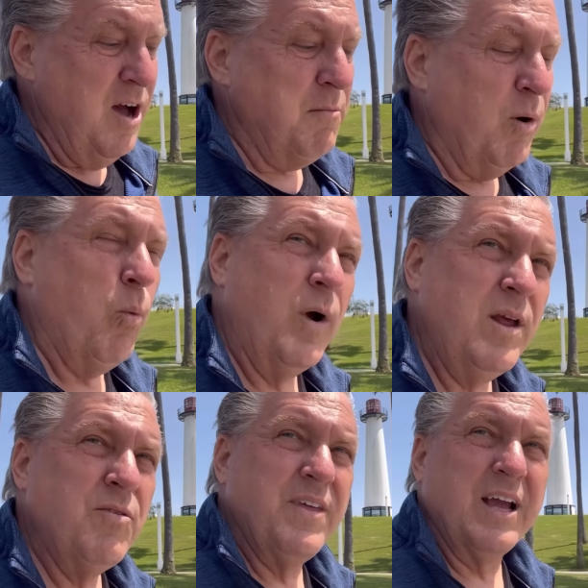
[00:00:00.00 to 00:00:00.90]
But what do
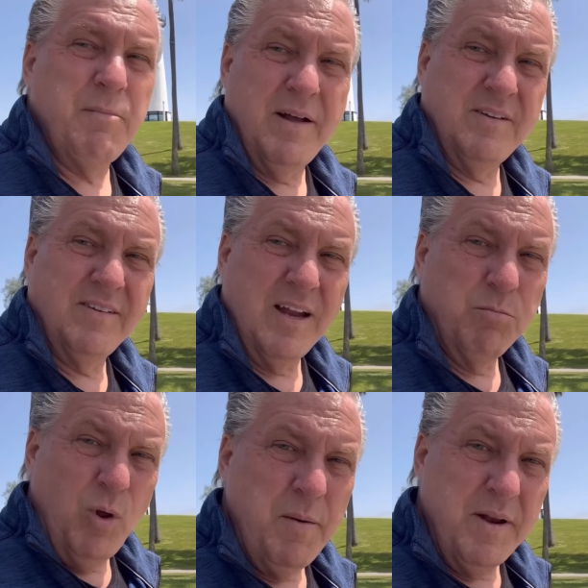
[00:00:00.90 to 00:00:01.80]
you think about these
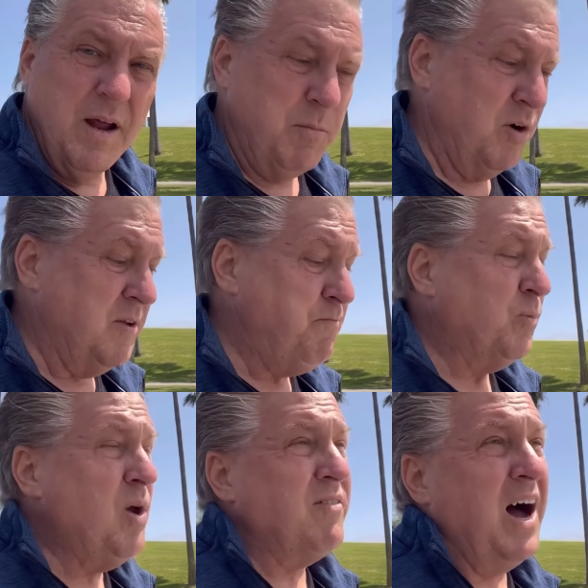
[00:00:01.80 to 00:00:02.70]
unemployment numbers?
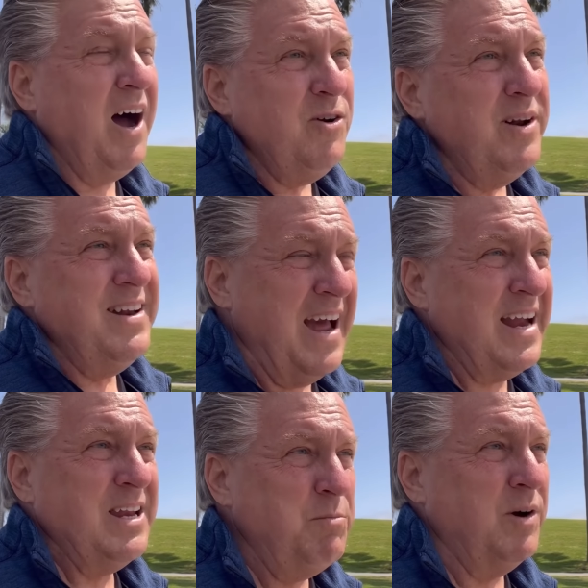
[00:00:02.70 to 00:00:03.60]
You have
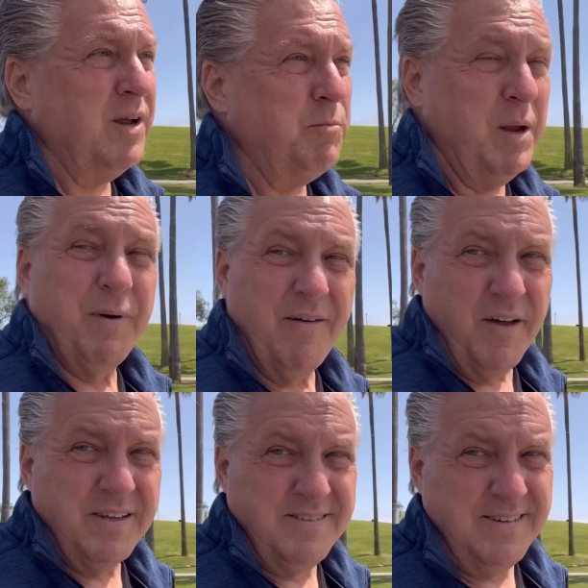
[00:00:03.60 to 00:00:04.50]
190 million people. I have all
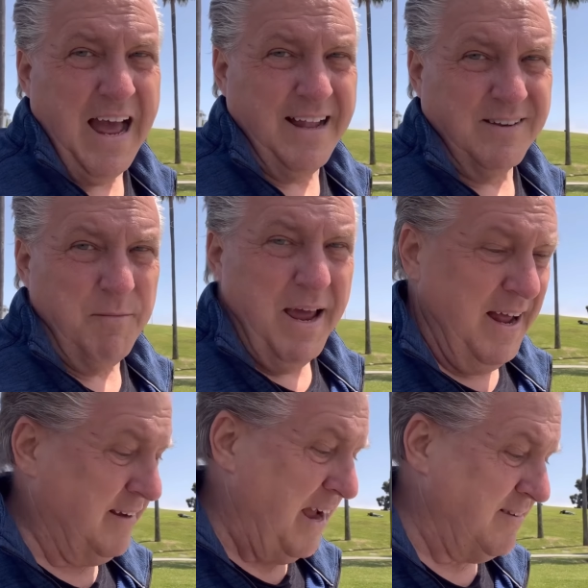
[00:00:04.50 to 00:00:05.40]
these stats in my
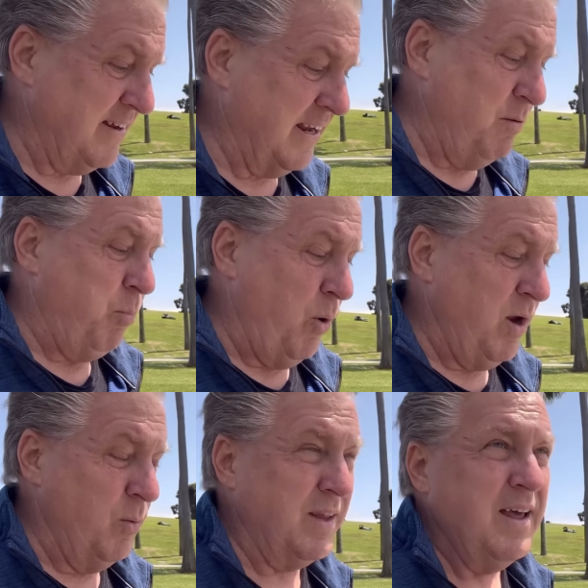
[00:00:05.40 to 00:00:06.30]
head, guys, that I could bore
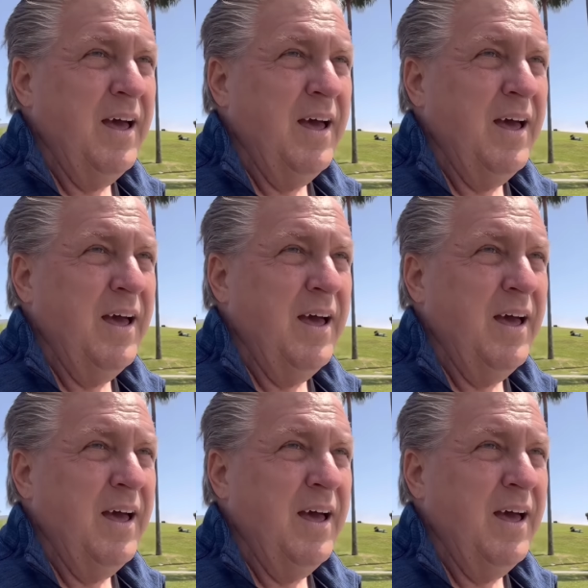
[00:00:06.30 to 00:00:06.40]
you with.